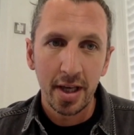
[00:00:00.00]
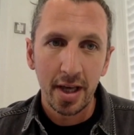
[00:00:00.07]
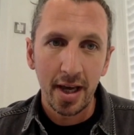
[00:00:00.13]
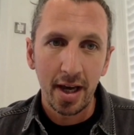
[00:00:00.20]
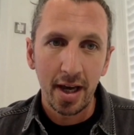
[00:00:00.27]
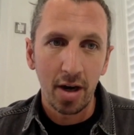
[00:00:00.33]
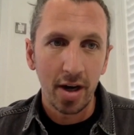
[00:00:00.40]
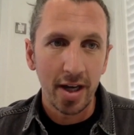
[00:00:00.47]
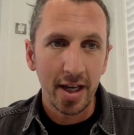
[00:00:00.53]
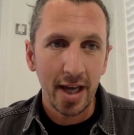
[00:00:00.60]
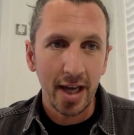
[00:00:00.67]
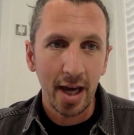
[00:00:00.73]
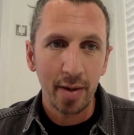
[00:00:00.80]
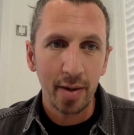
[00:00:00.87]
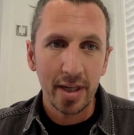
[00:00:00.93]
uh, i.e.,
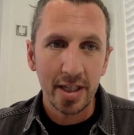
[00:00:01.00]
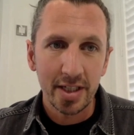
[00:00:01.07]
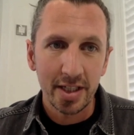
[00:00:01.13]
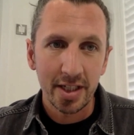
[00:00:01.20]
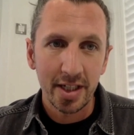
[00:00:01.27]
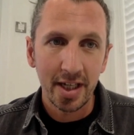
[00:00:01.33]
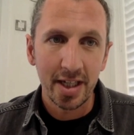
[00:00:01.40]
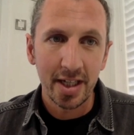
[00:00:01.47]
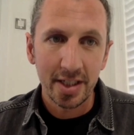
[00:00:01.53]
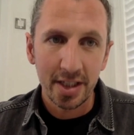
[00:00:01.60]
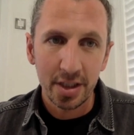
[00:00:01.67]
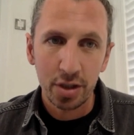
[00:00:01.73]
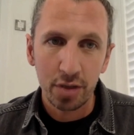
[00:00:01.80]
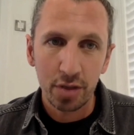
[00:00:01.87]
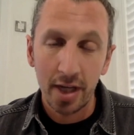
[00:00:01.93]
how easy is it
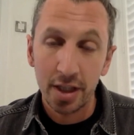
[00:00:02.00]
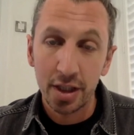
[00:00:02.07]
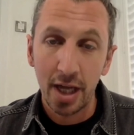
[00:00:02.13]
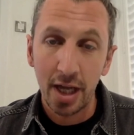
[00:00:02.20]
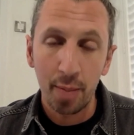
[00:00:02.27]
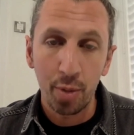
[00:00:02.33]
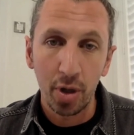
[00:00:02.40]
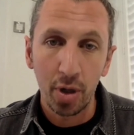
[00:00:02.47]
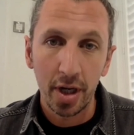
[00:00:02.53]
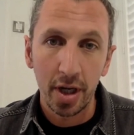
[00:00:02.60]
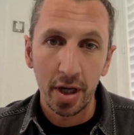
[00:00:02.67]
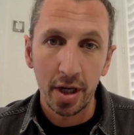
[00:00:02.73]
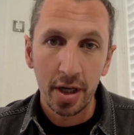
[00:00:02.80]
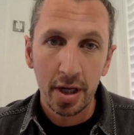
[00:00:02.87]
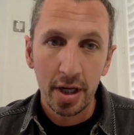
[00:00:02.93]
to create a chatbot in
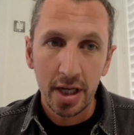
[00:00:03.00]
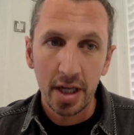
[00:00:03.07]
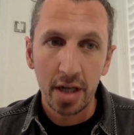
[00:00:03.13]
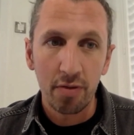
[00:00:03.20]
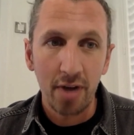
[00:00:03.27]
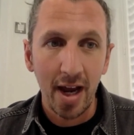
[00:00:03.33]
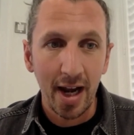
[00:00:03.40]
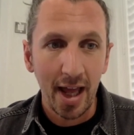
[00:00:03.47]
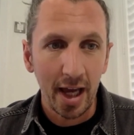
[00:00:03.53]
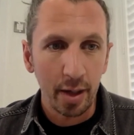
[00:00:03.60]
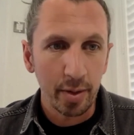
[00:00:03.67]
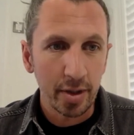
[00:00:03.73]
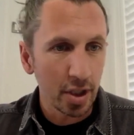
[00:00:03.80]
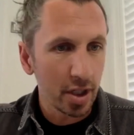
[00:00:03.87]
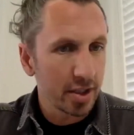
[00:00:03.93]
a in a rare
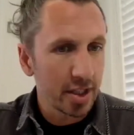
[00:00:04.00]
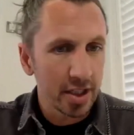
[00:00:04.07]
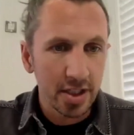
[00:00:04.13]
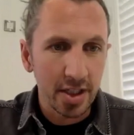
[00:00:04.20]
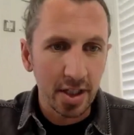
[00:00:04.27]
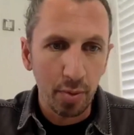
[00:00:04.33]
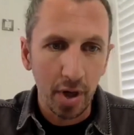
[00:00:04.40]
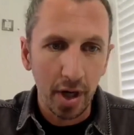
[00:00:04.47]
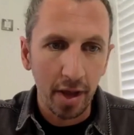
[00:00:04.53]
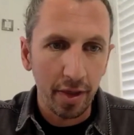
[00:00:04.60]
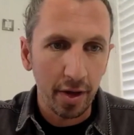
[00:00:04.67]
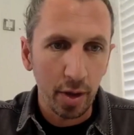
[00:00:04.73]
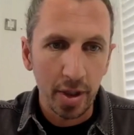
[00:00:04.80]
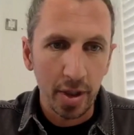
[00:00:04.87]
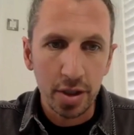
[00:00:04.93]
language? And I did see one other
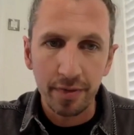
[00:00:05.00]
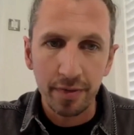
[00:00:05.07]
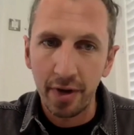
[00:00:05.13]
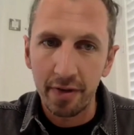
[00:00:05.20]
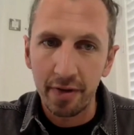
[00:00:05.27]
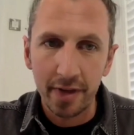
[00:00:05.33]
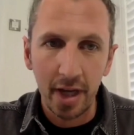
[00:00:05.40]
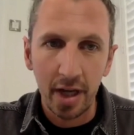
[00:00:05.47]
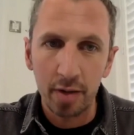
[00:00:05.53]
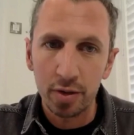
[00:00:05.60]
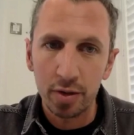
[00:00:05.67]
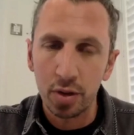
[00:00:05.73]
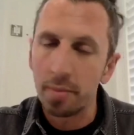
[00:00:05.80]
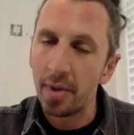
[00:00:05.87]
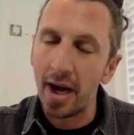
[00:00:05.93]
question further down
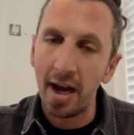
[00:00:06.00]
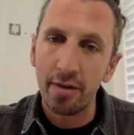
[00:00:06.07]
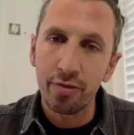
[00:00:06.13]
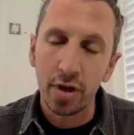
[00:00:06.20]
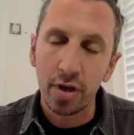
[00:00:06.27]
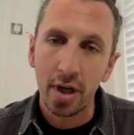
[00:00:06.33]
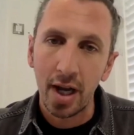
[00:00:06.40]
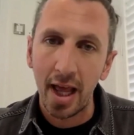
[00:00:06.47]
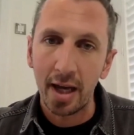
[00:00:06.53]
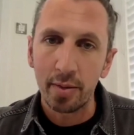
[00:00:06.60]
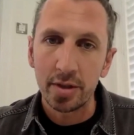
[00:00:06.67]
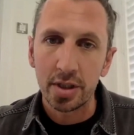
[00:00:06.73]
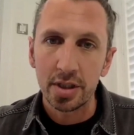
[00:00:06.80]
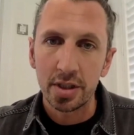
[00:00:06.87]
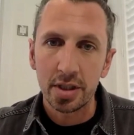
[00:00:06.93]
talking about African
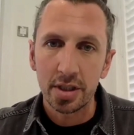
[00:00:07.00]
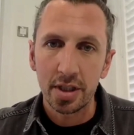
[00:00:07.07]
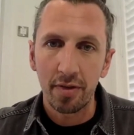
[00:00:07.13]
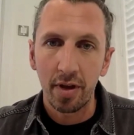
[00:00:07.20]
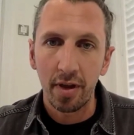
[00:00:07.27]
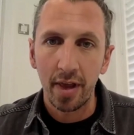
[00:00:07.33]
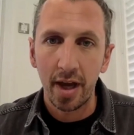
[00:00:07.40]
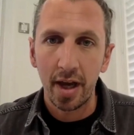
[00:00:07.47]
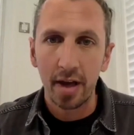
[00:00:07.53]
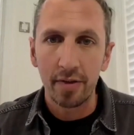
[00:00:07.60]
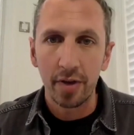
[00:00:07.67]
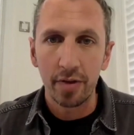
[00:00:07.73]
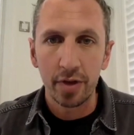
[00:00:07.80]
languages and stuff like that. Have, have